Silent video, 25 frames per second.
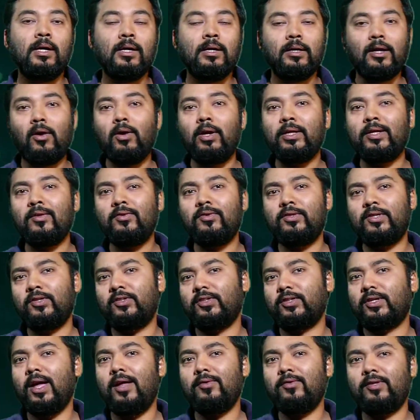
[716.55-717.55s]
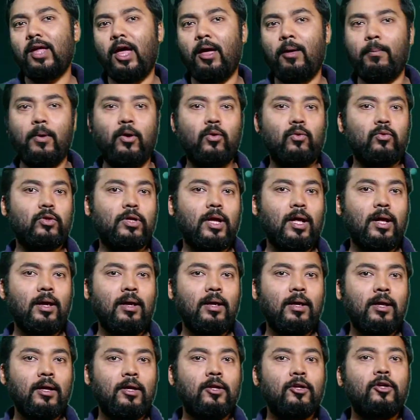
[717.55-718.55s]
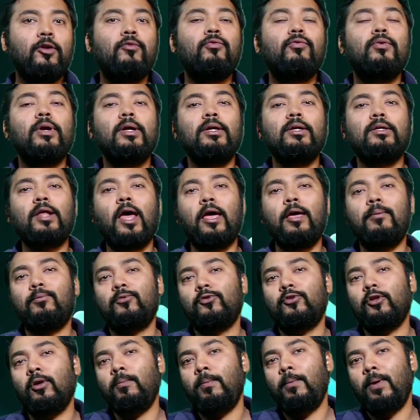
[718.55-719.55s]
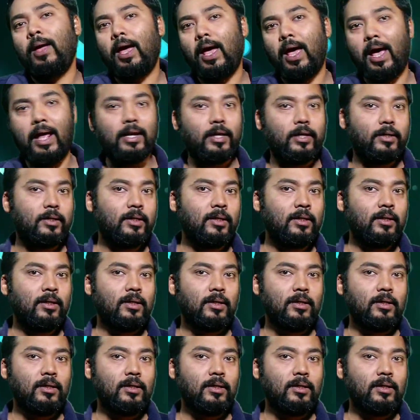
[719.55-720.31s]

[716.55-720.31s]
Now let us discuss about the different types of LED